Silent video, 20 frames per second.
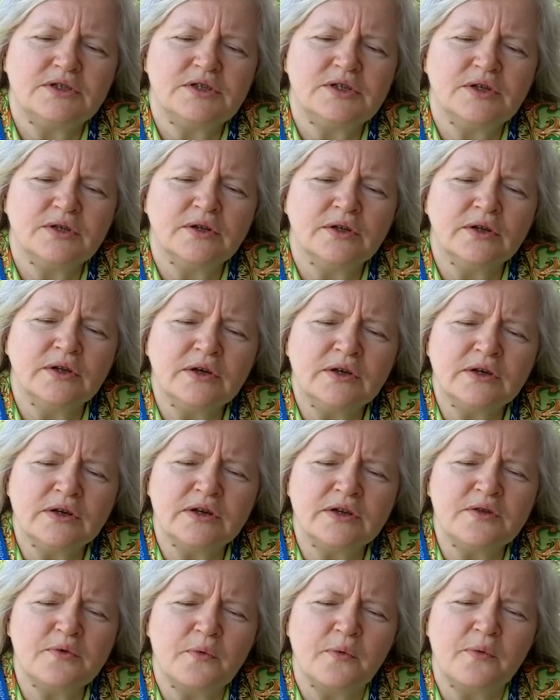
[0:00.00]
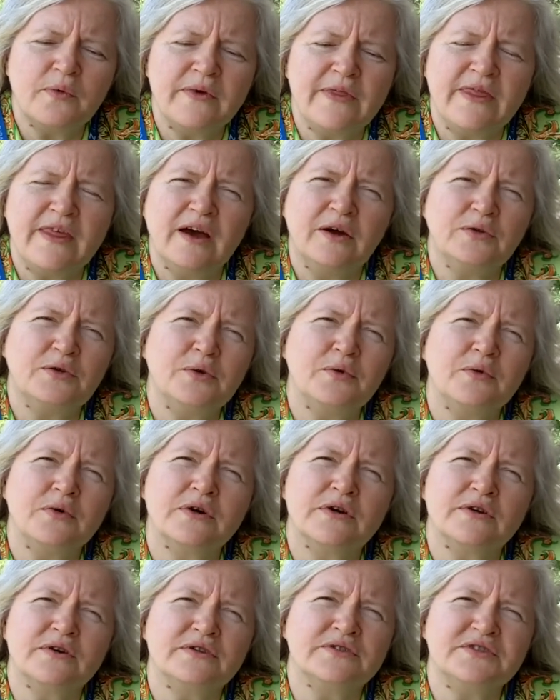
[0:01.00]
to learn without
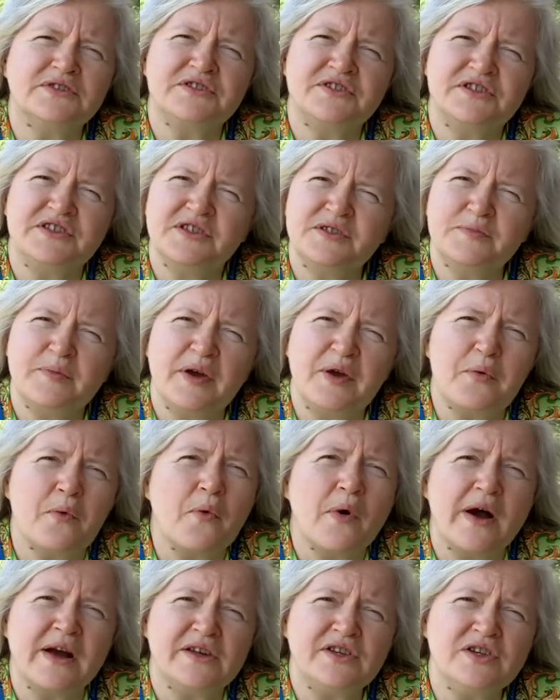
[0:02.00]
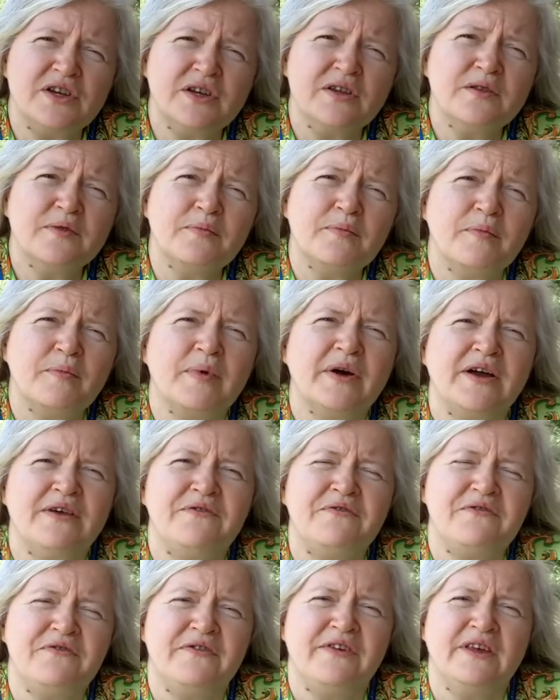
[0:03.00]
words, just by watching, by
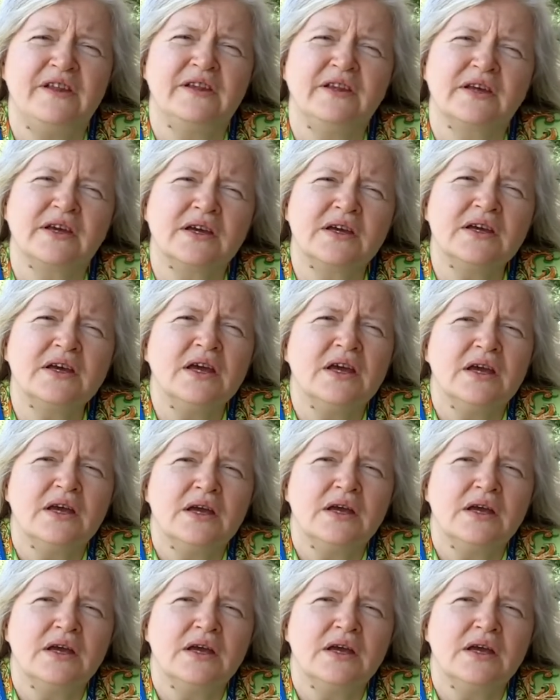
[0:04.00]
feeling.